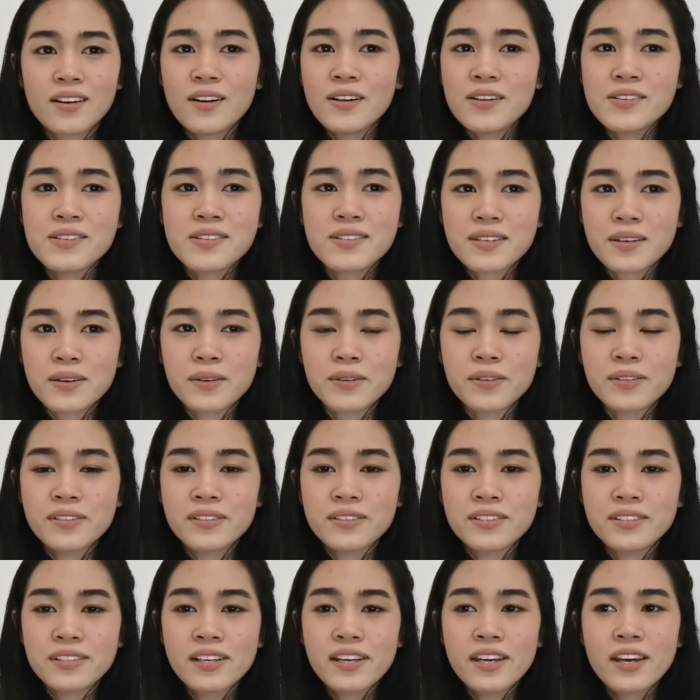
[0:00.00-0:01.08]
Also,
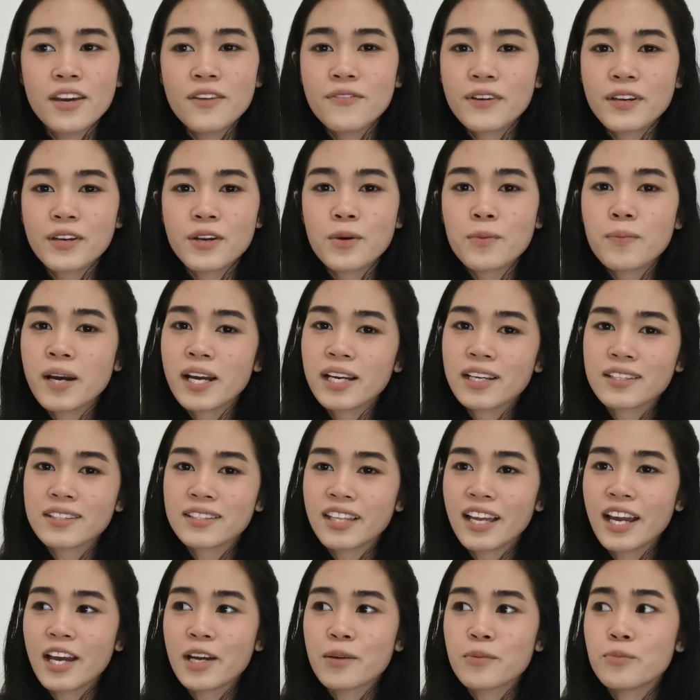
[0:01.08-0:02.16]
if I go back in
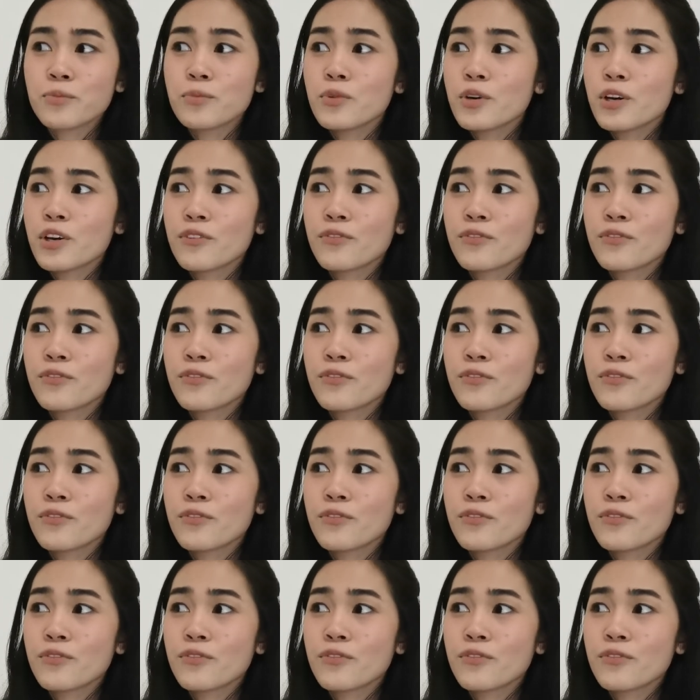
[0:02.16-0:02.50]
time,